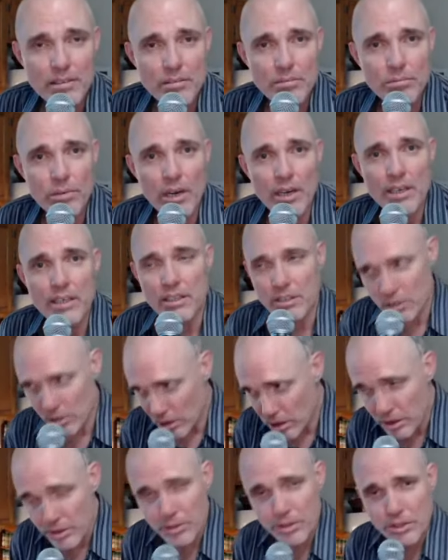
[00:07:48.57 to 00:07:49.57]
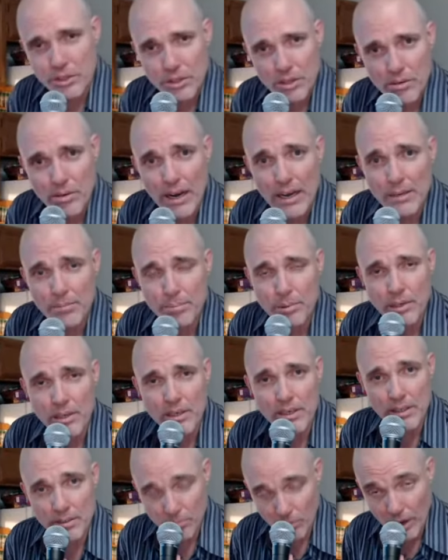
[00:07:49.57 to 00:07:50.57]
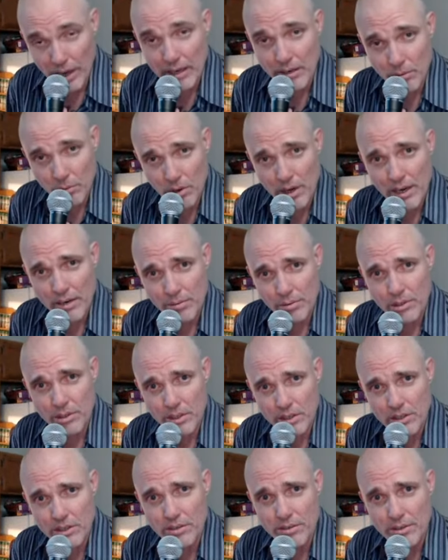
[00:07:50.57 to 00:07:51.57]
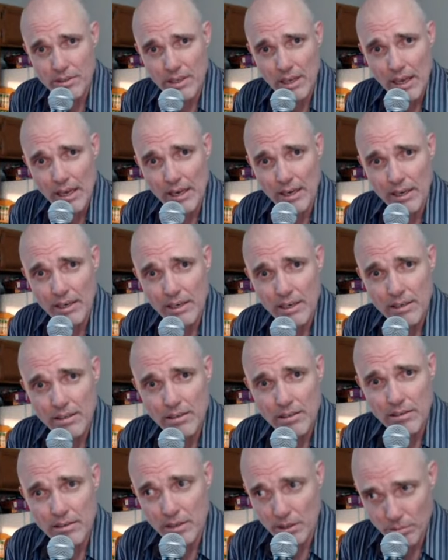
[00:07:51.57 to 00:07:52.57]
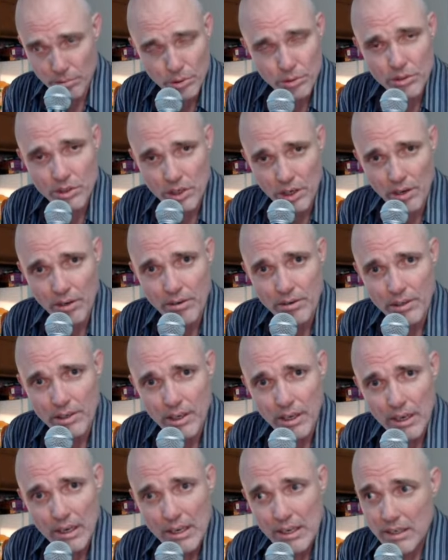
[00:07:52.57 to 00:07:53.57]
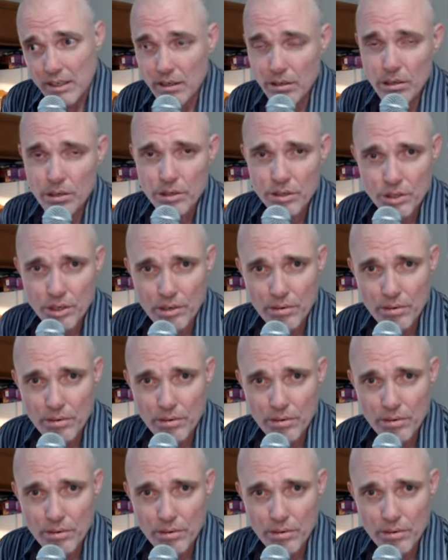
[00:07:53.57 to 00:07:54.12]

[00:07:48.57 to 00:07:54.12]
you lose your credibility right away when you do that, Naruto. You lose your